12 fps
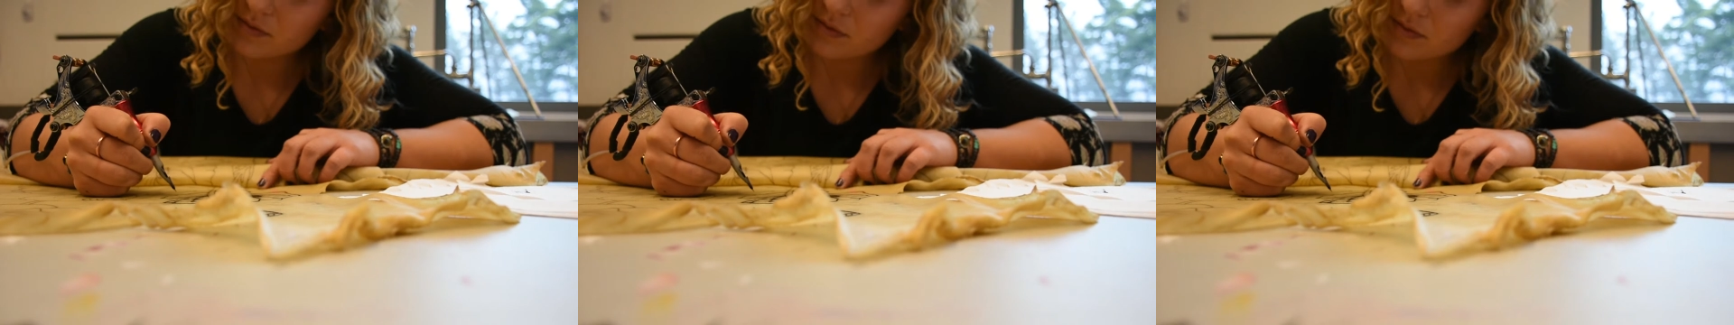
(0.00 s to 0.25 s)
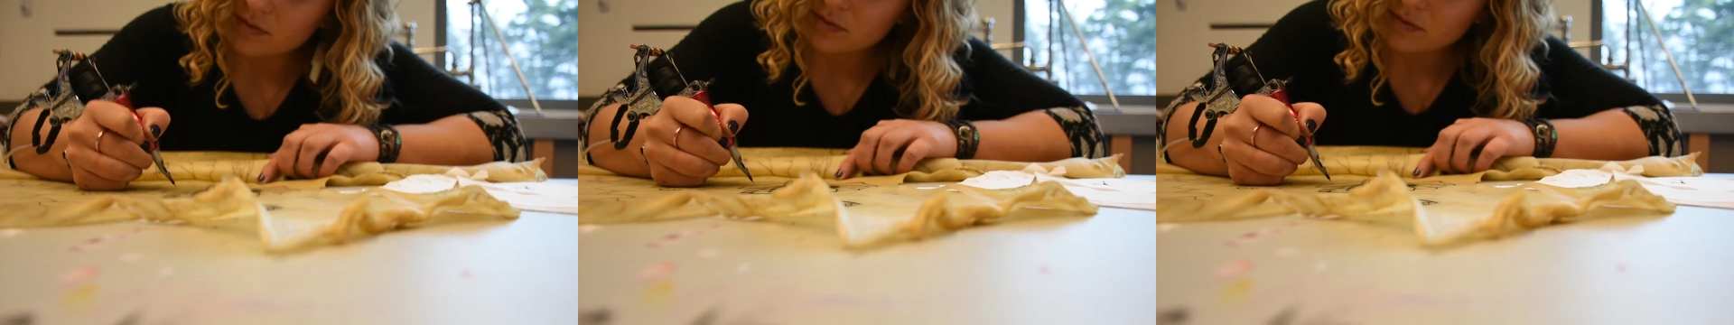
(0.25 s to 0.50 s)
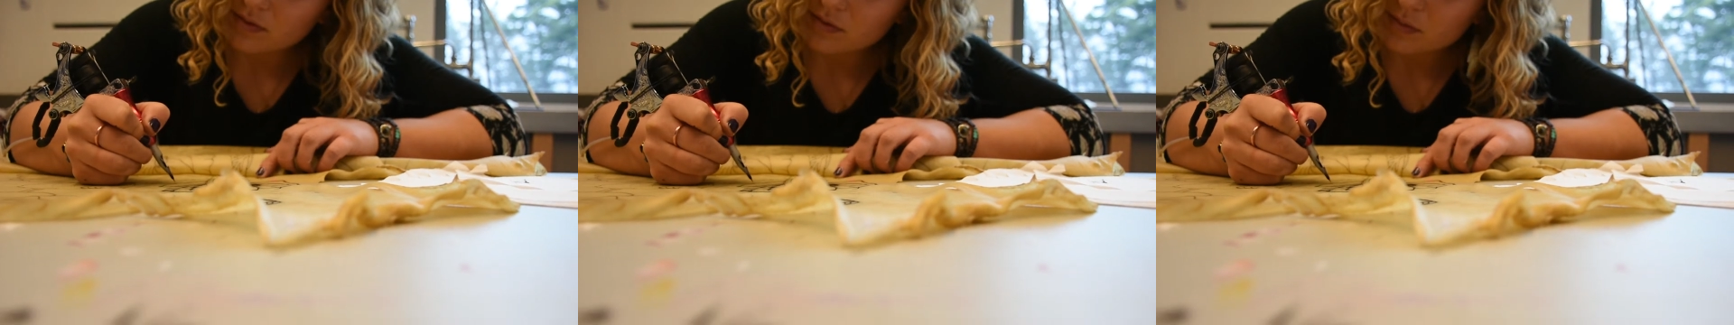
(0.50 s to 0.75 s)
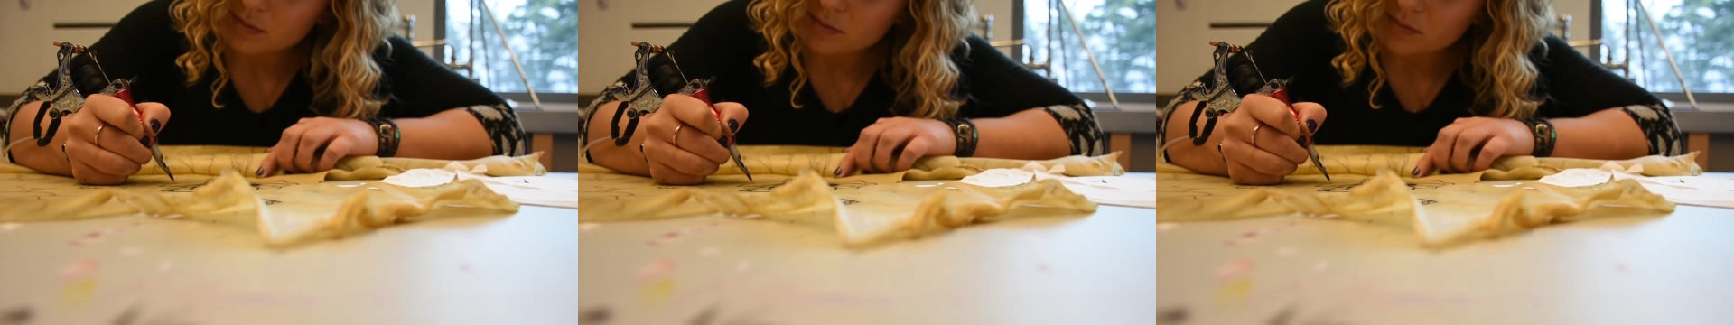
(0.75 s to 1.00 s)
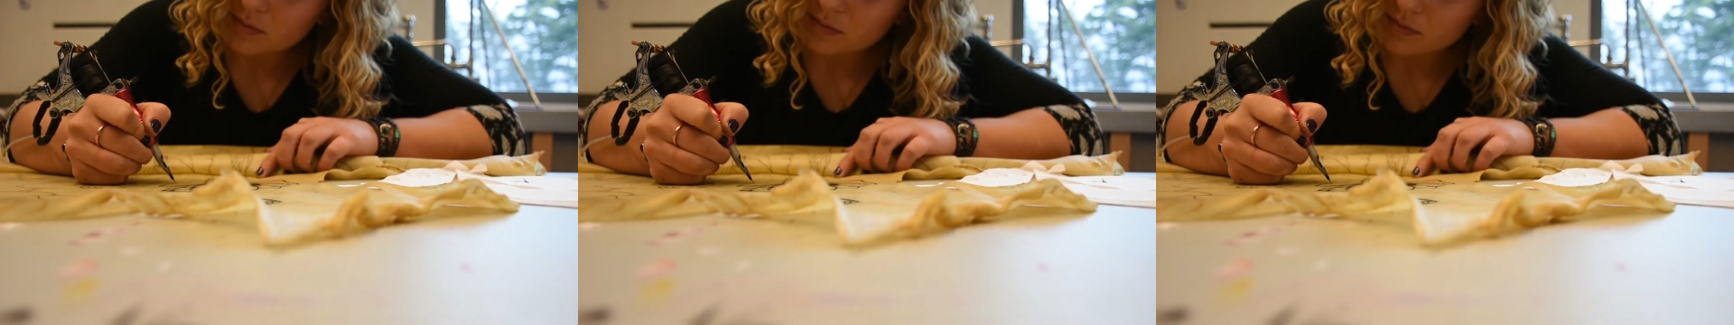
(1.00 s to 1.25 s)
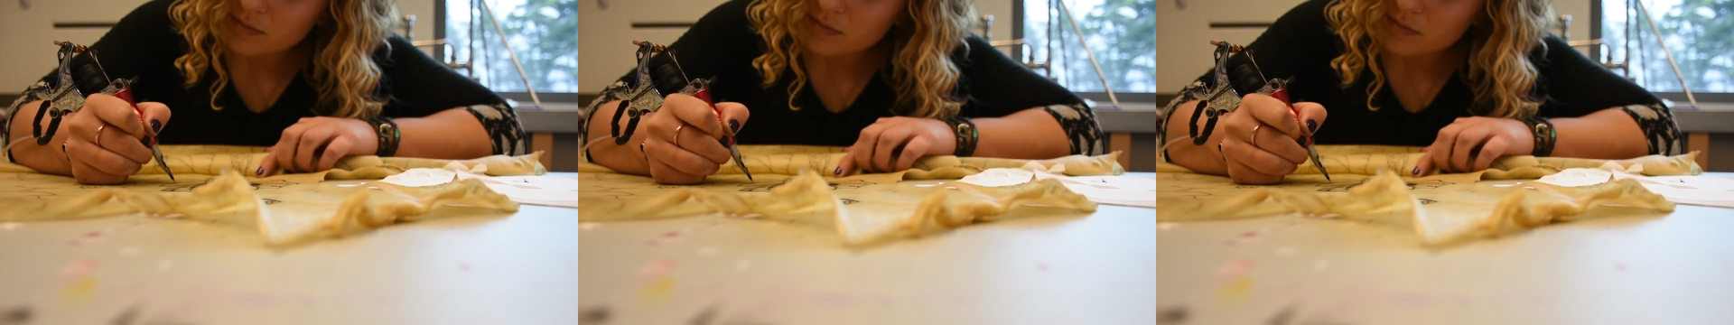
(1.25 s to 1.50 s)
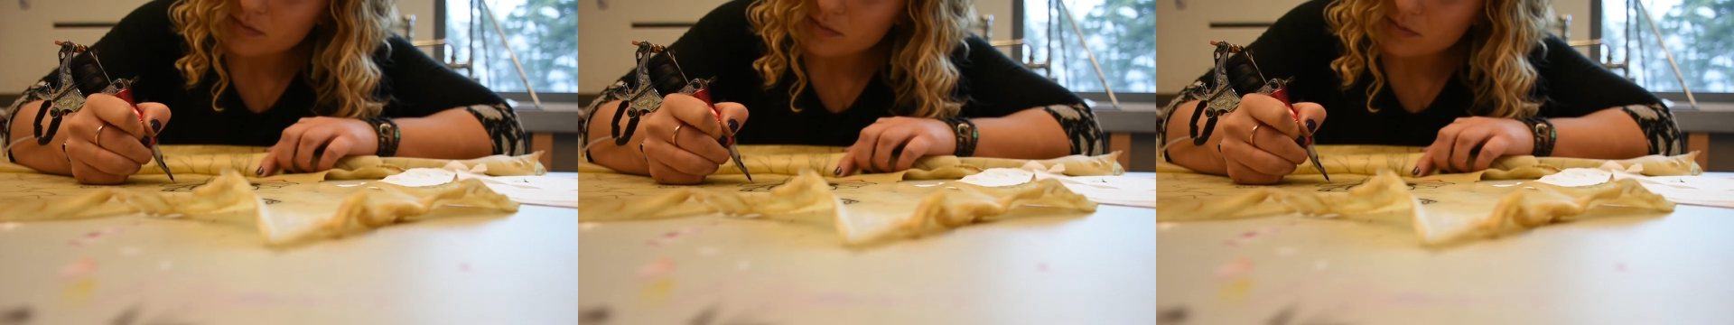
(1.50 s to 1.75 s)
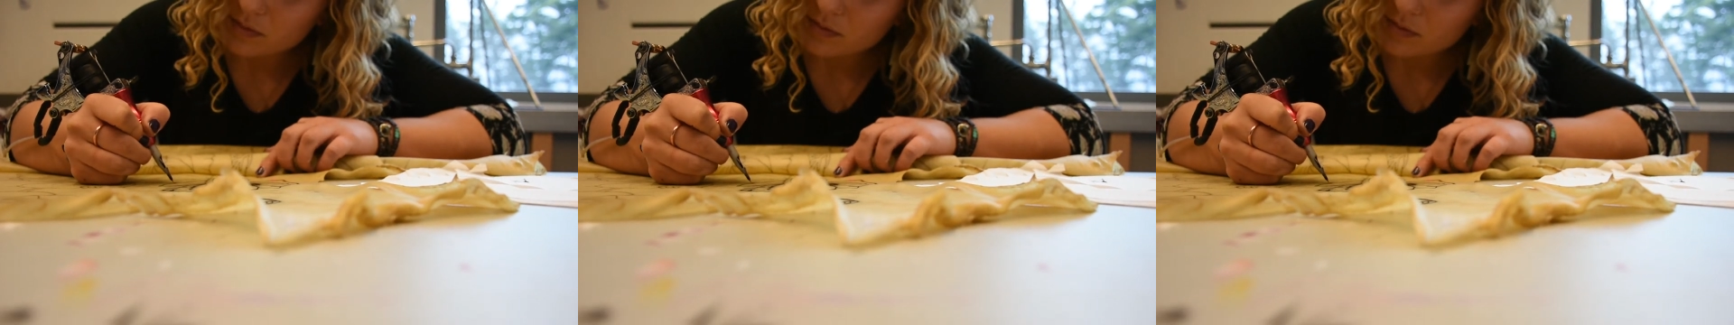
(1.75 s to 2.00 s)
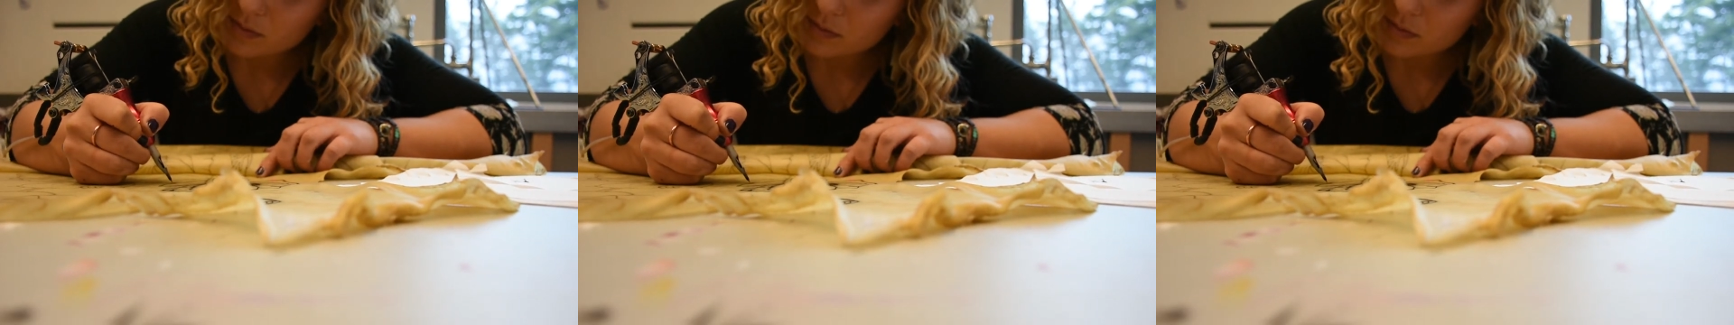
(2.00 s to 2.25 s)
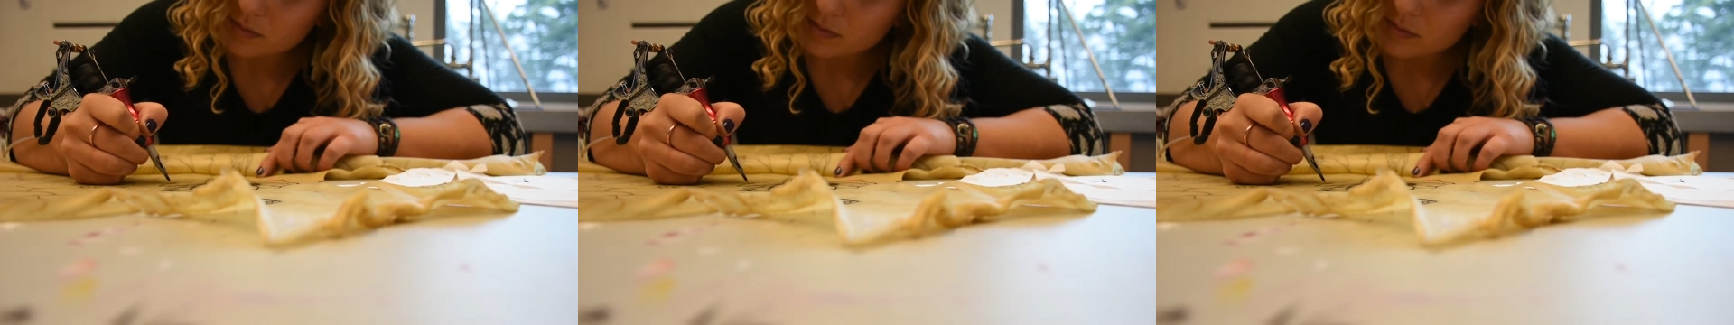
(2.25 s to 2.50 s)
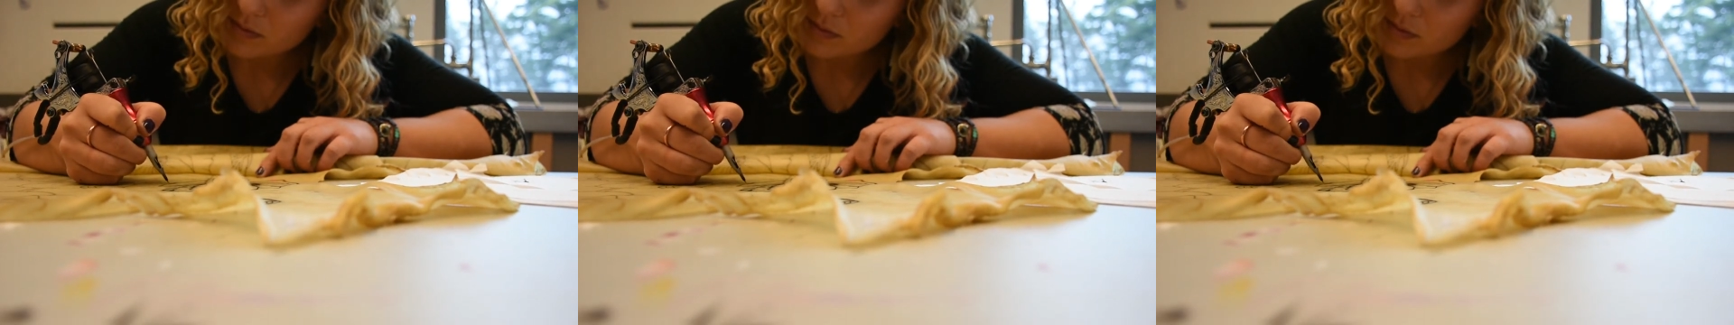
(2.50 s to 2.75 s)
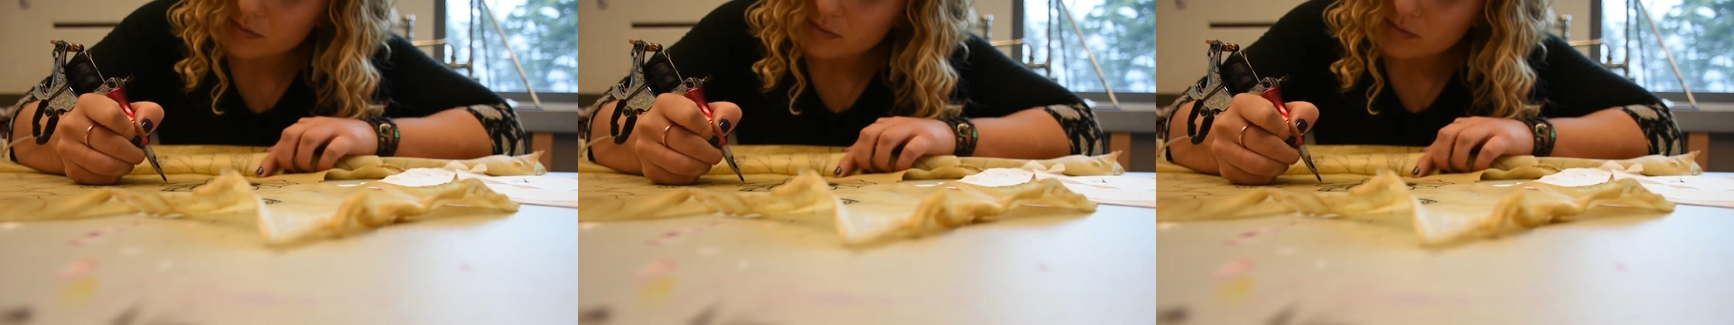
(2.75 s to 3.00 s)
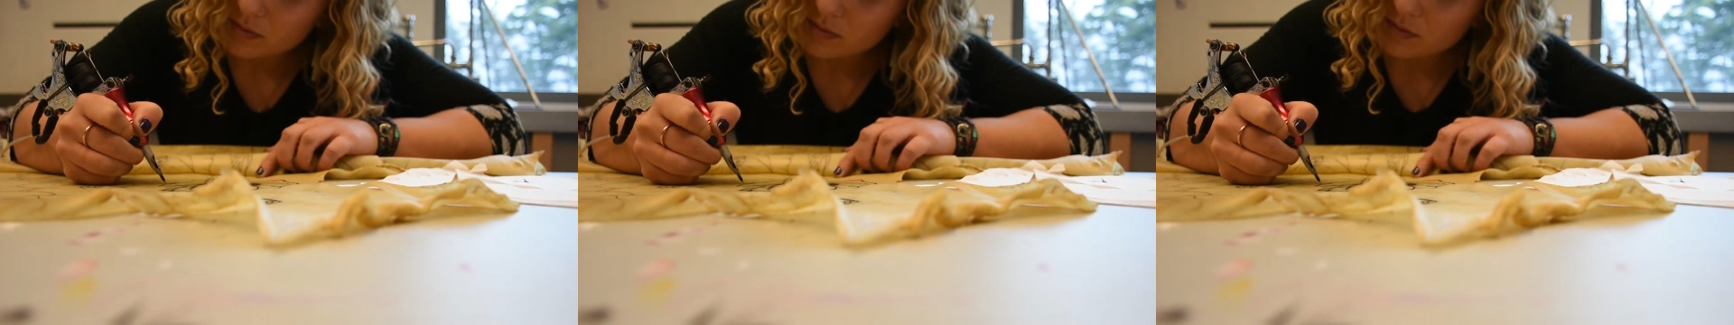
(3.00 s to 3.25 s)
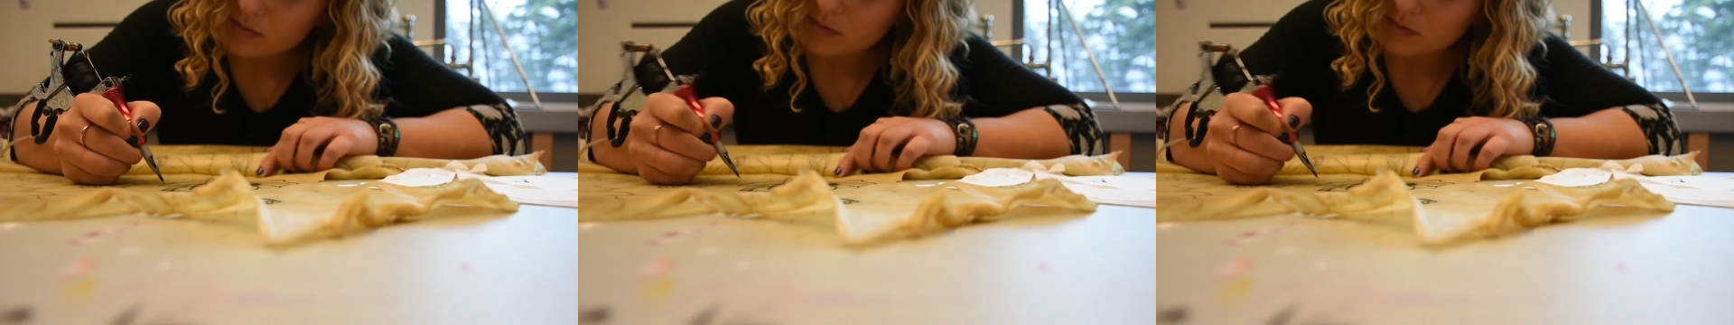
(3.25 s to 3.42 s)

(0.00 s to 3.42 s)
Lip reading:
[unreadable: no face in view]